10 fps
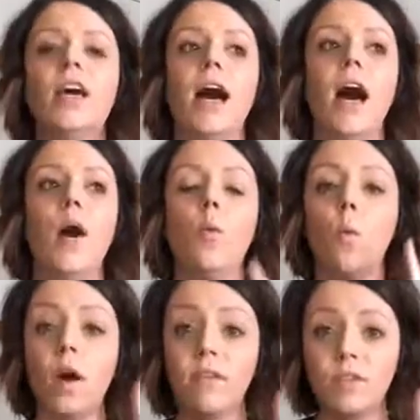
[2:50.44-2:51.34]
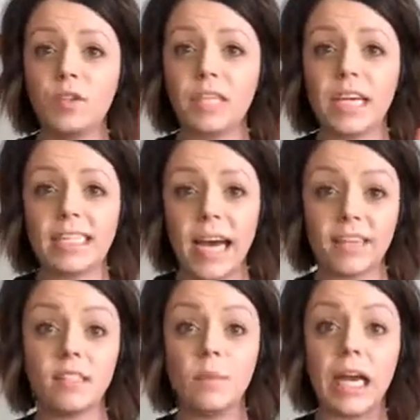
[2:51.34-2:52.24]
One of those legs
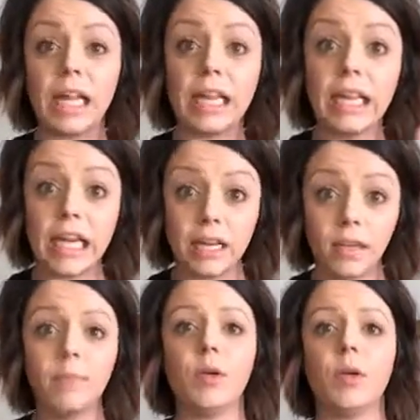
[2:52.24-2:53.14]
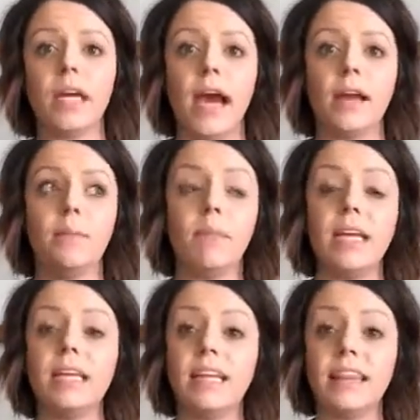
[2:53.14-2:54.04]
has to be a lead beauty guide,
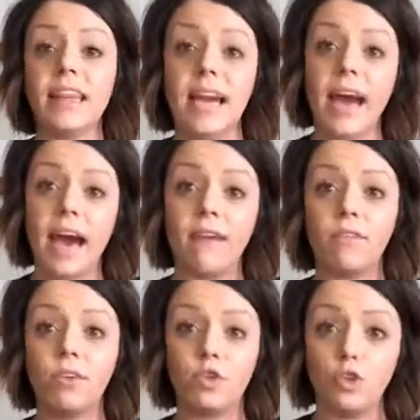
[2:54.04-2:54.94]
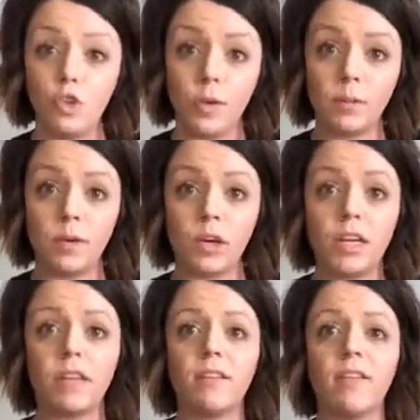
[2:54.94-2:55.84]
meaning that they have 2 people
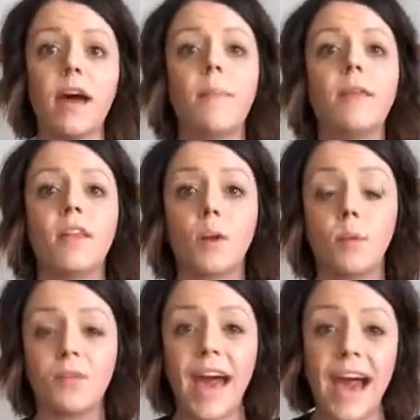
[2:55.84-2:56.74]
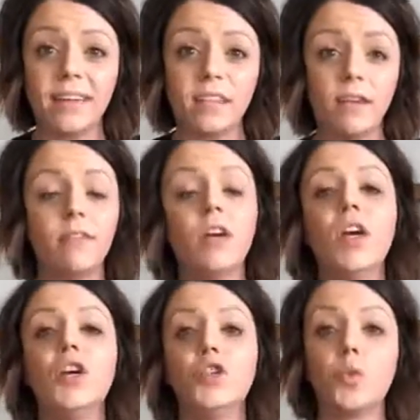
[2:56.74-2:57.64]
underneath of them that are both active,
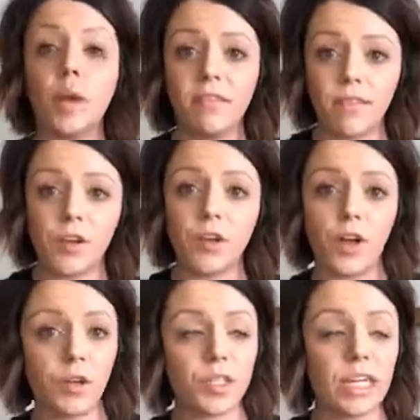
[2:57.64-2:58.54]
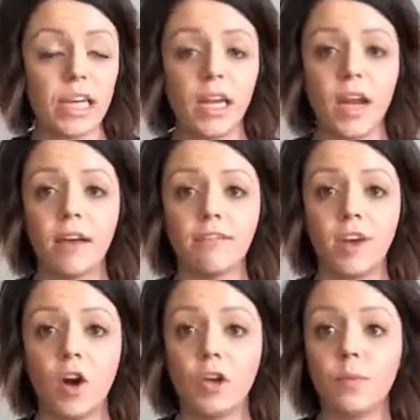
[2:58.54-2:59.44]
$2,500 in
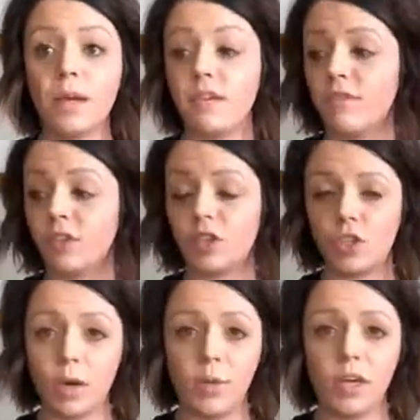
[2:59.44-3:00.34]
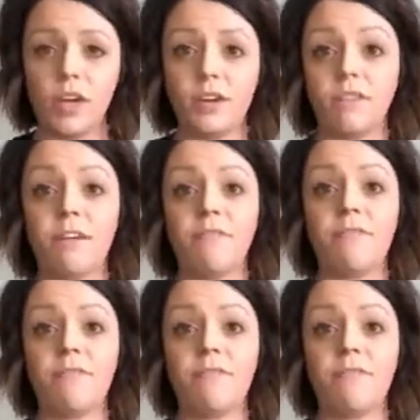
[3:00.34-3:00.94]
volume, and for Star Beauty Guide you have to have